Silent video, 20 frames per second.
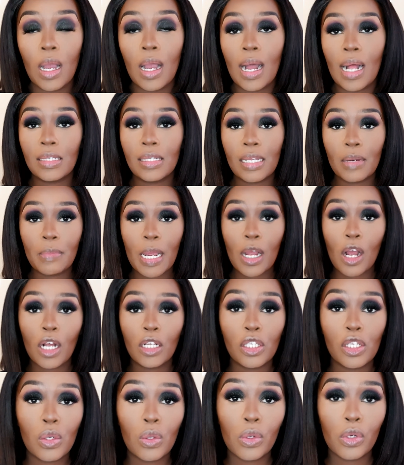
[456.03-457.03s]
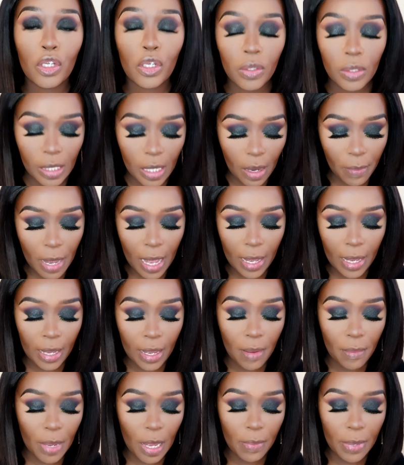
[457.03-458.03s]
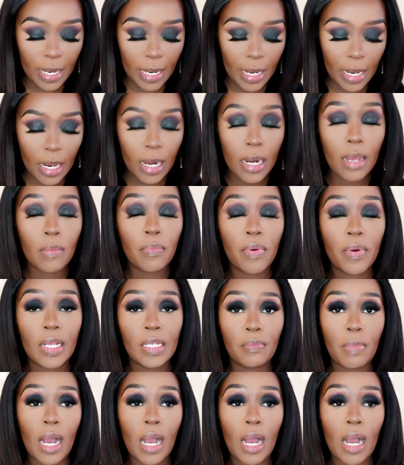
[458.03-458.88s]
I'll set my contour using my Maybelline pressed